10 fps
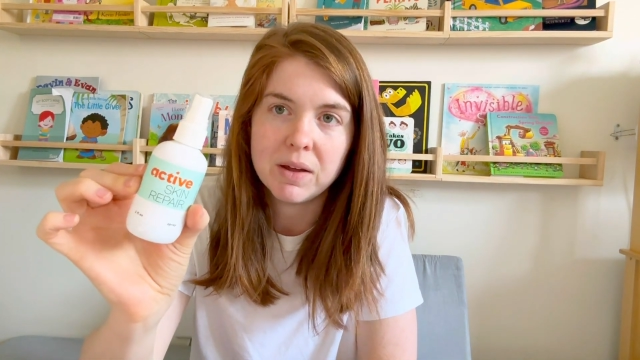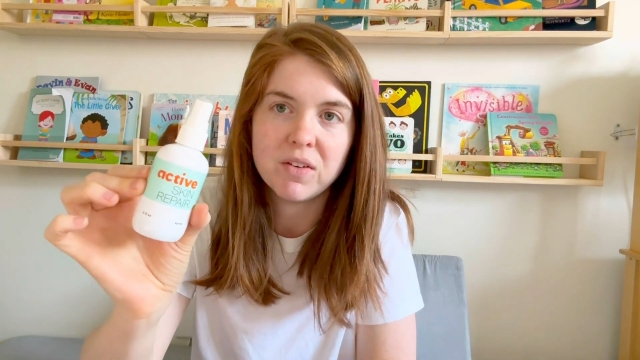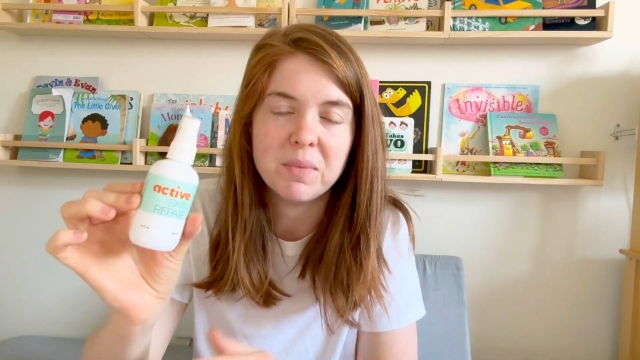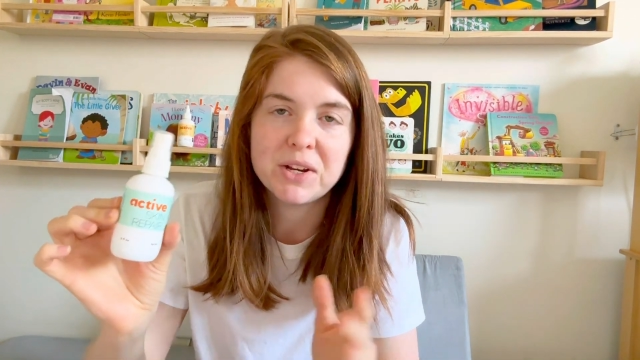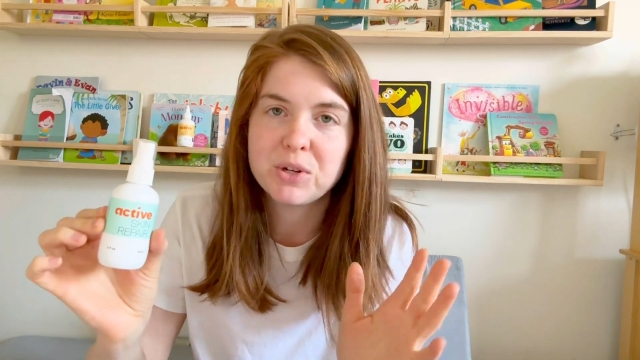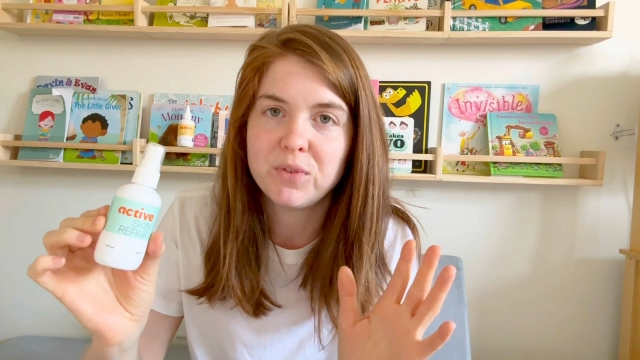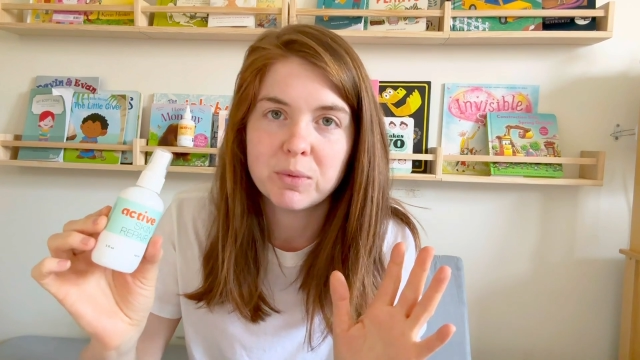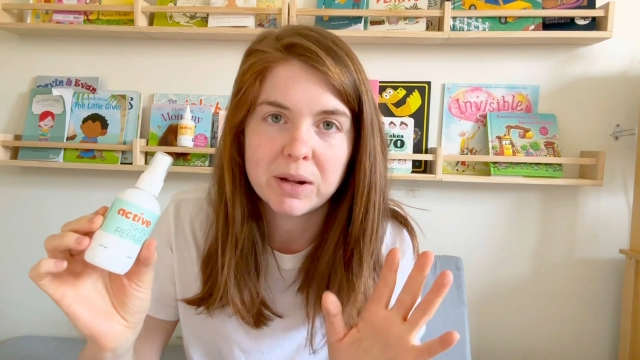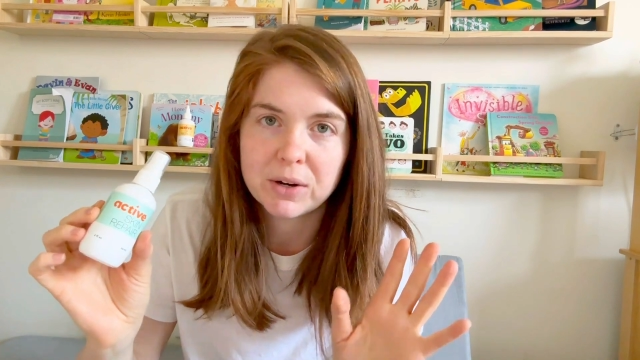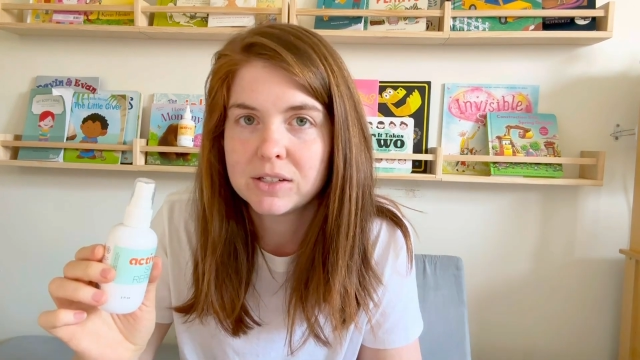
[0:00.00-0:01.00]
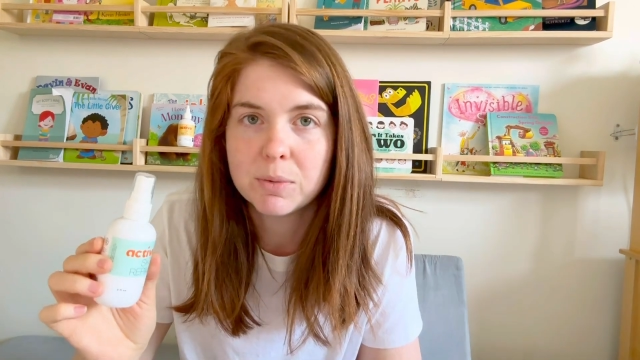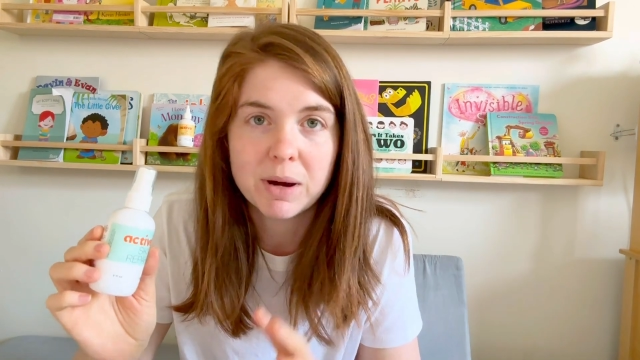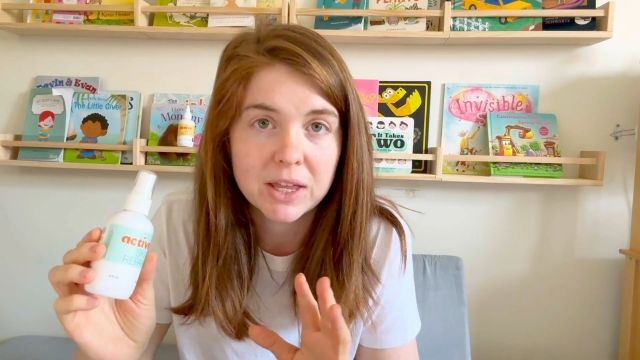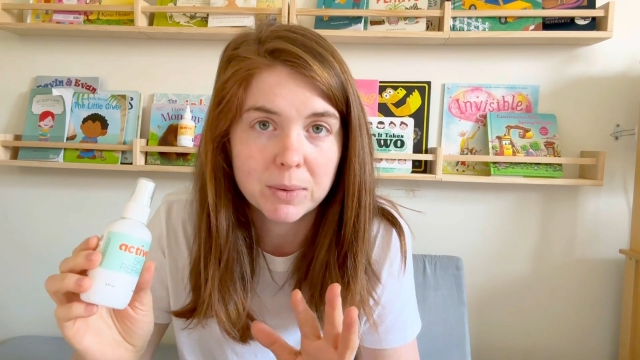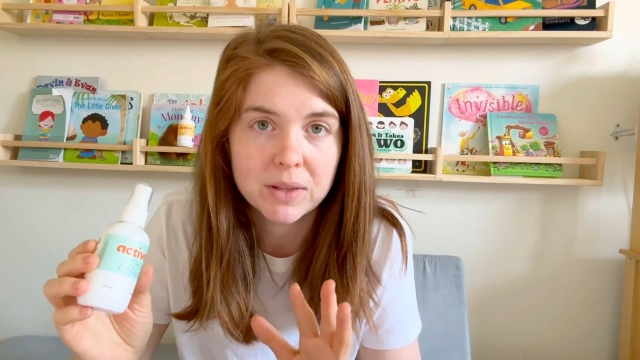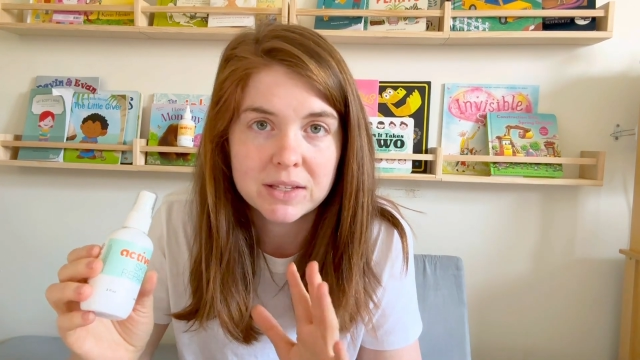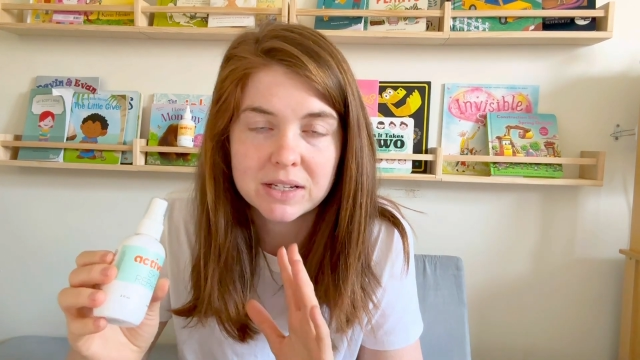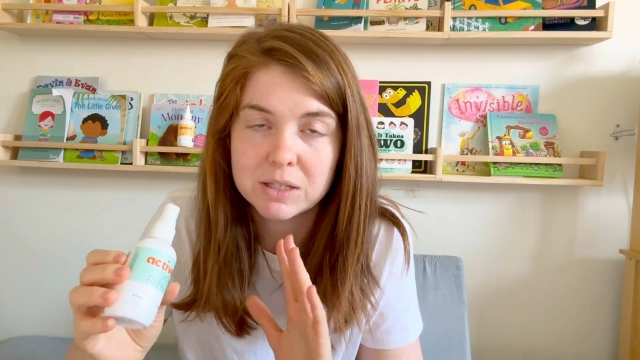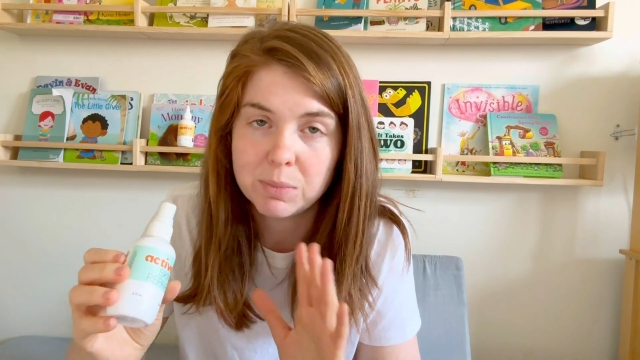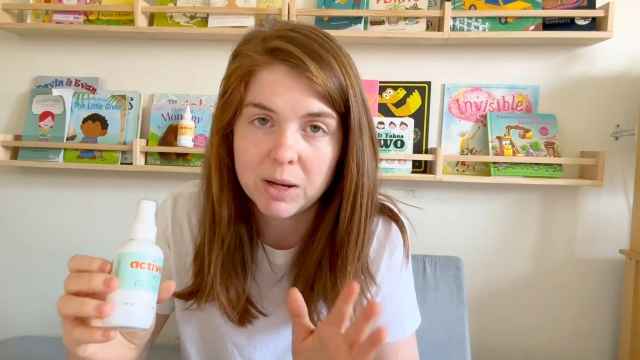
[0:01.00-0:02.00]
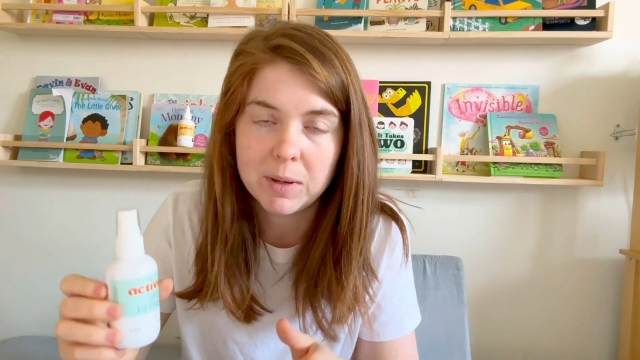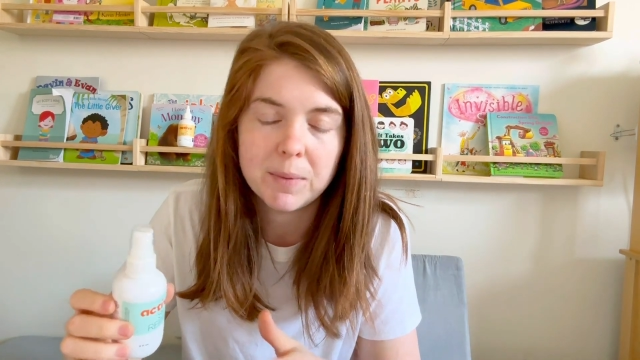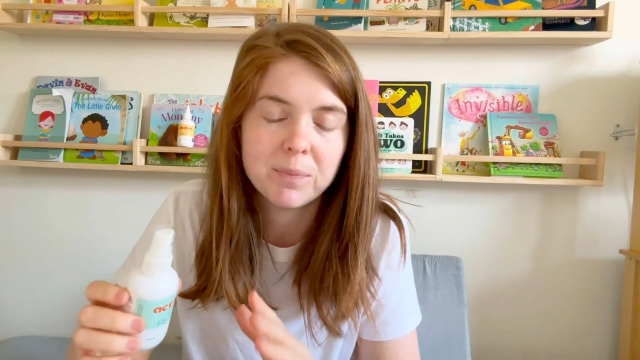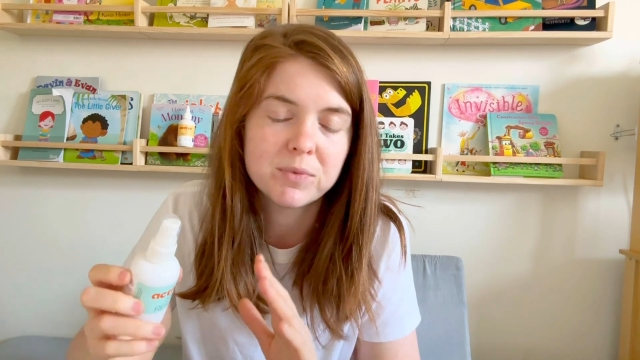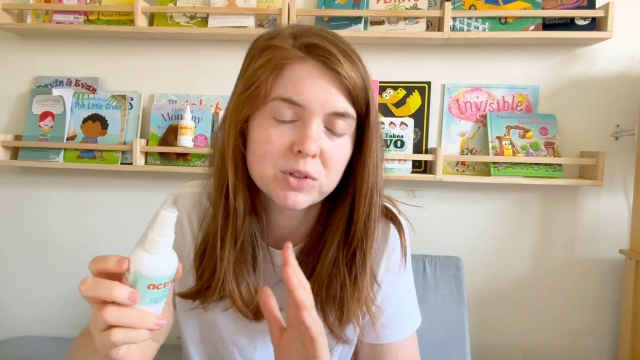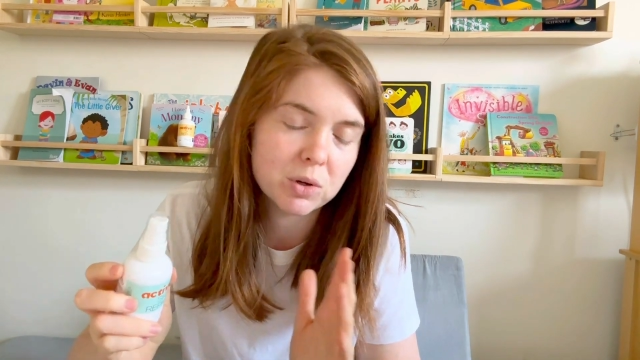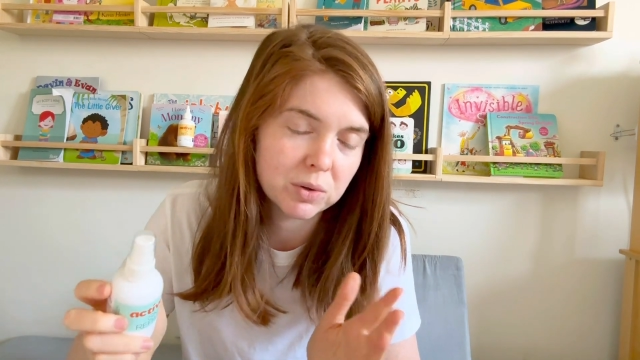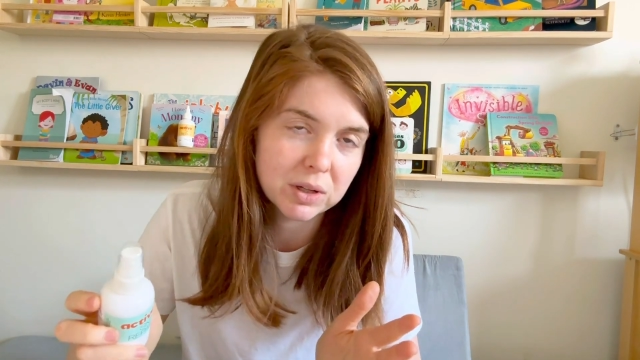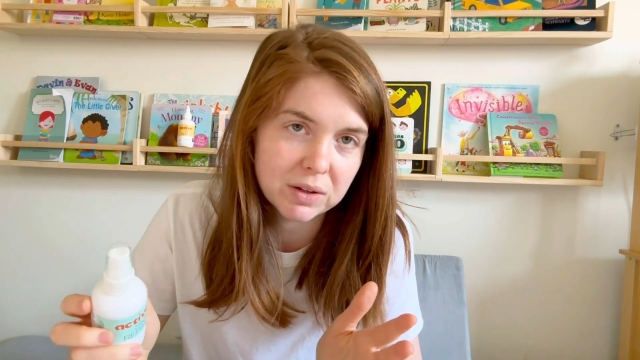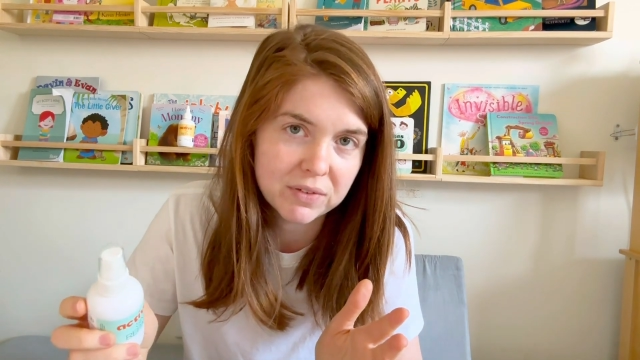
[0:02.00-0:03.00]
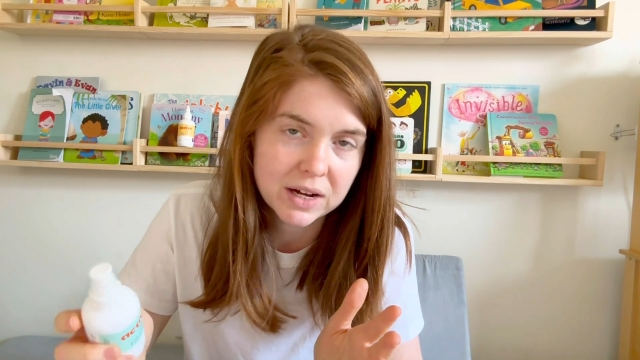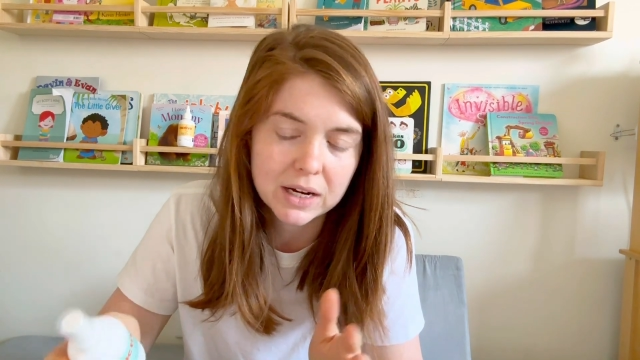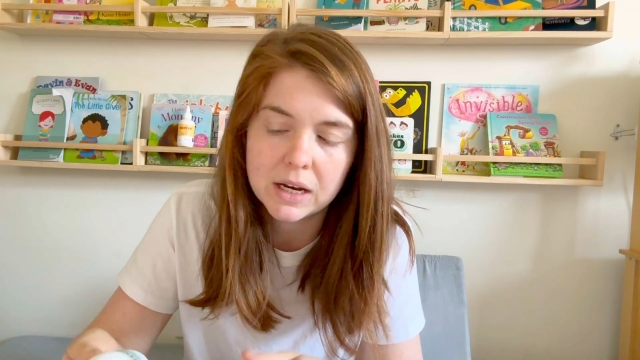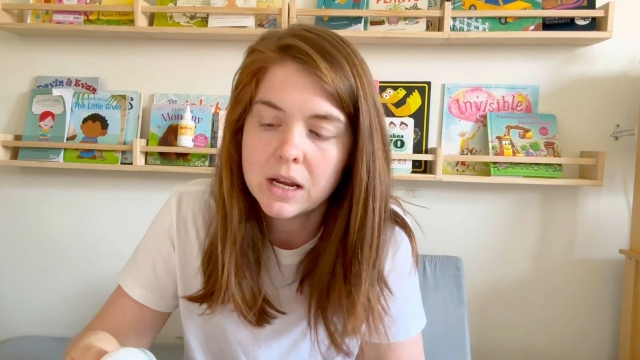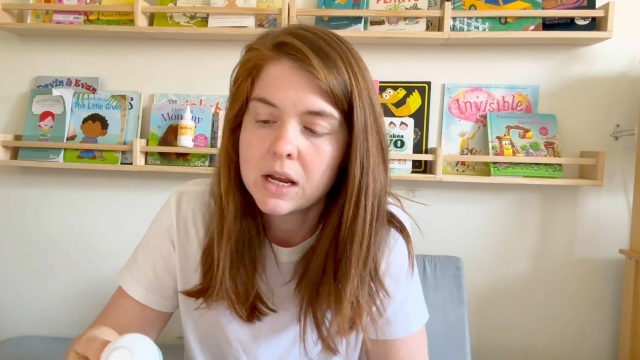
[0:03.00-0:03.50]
If it makes you feel better to buy the one that says baby, totally fine,